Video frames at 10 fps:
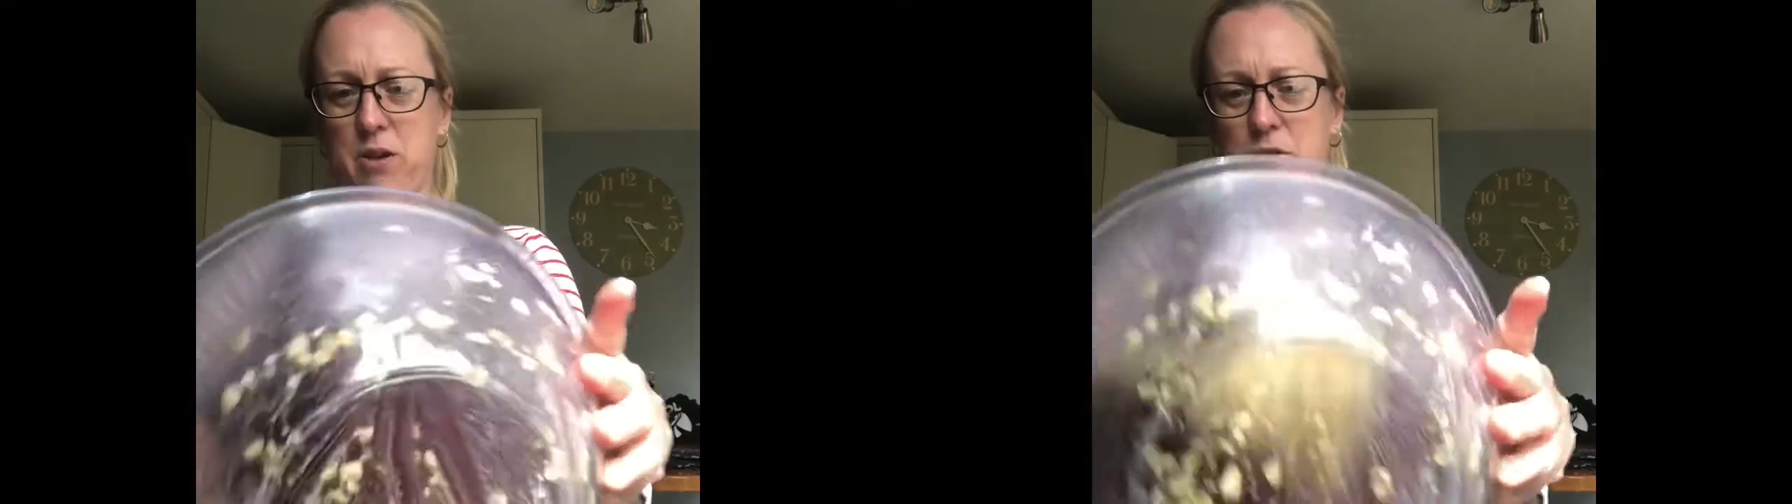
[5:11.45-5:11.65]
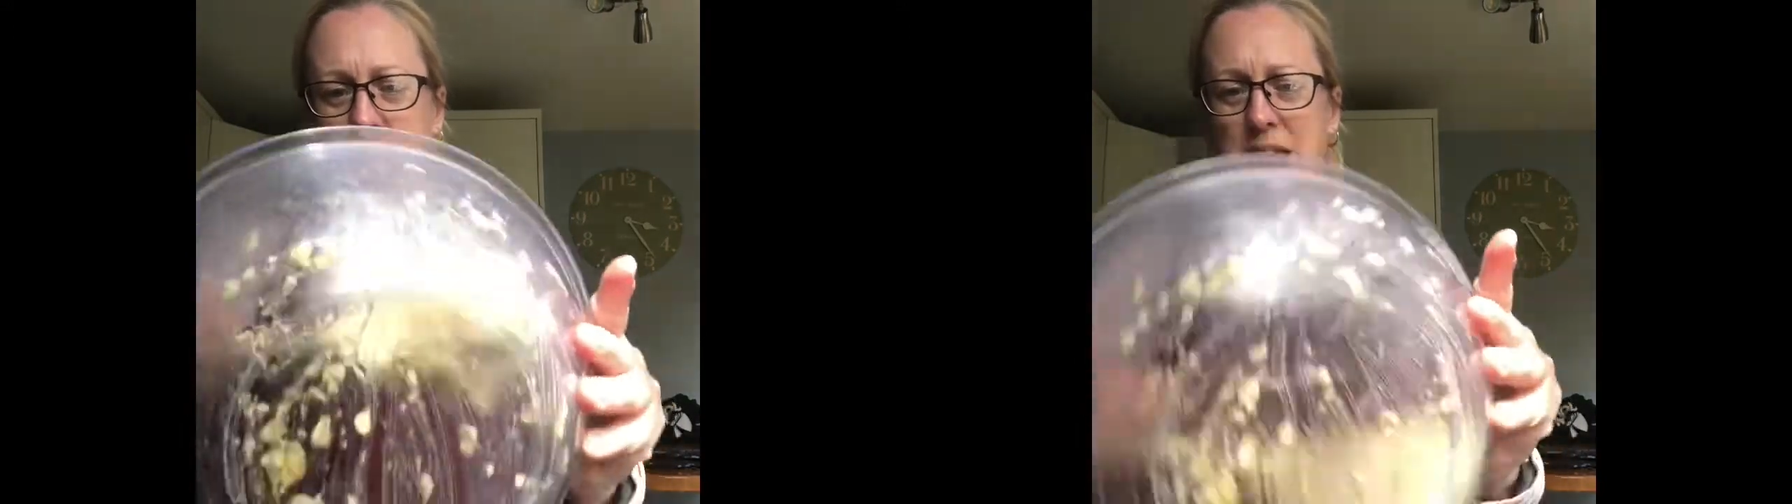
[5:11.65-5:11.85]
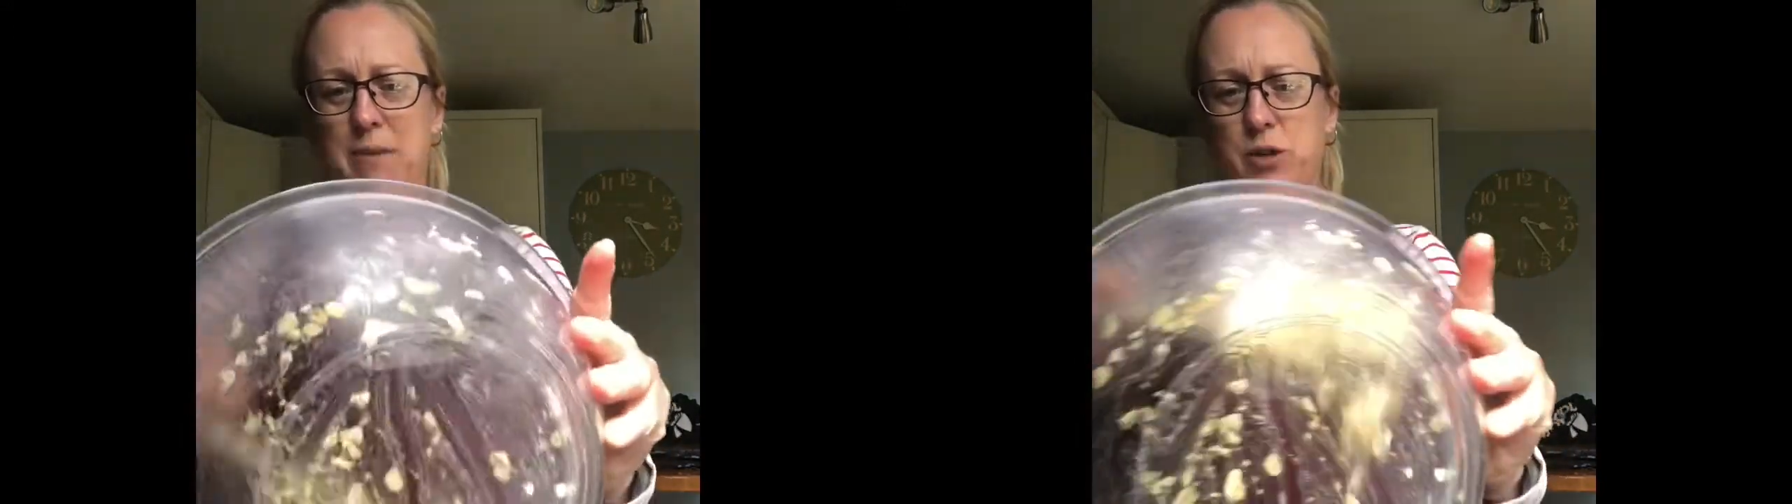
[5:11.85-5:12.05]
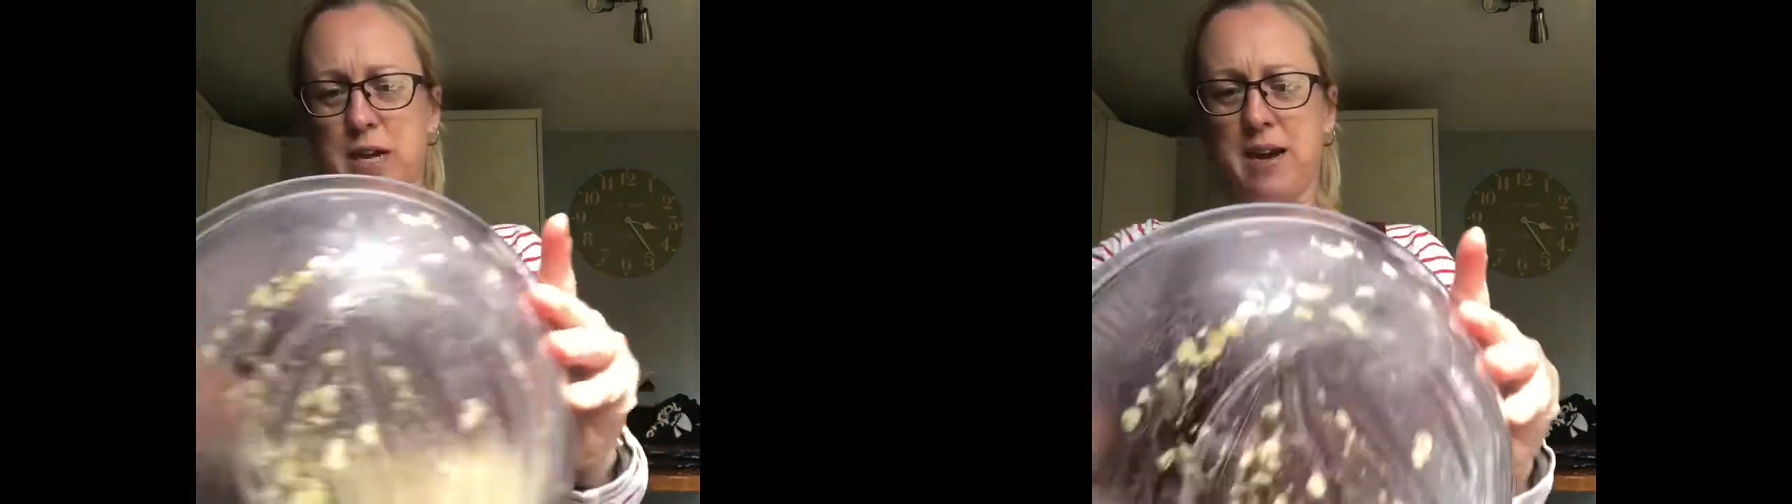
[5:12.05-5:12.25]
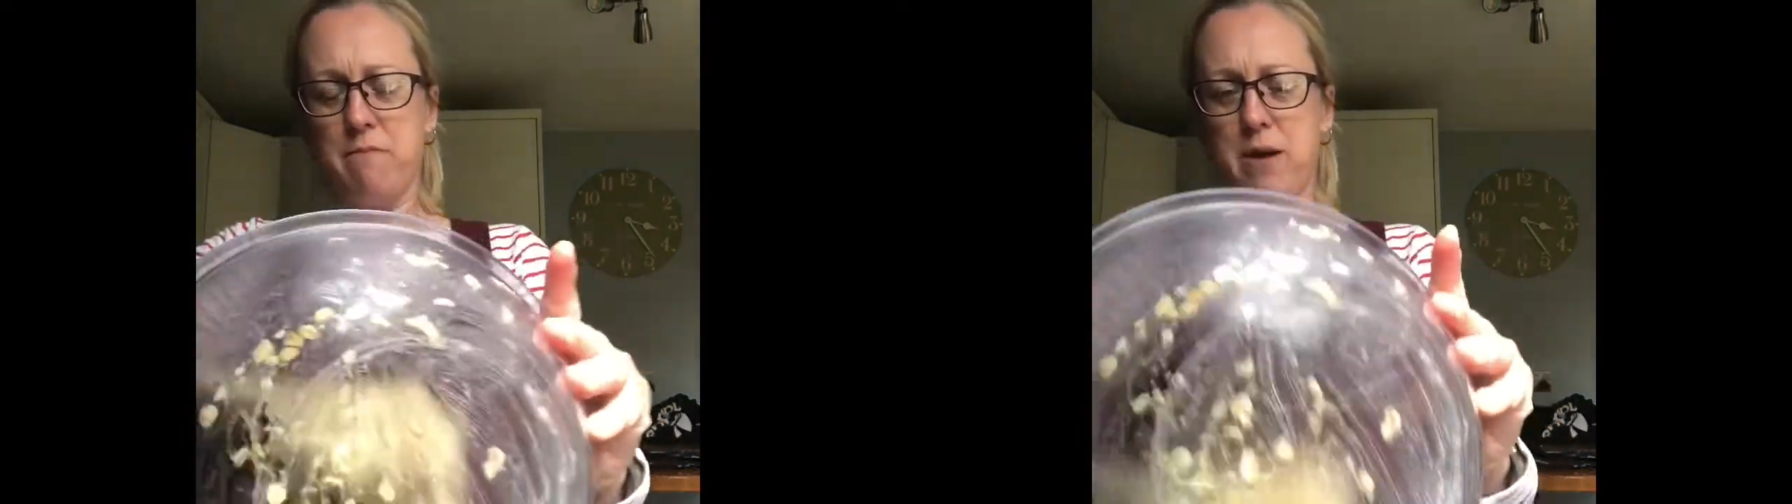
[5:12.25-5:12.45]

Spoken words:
your flapjack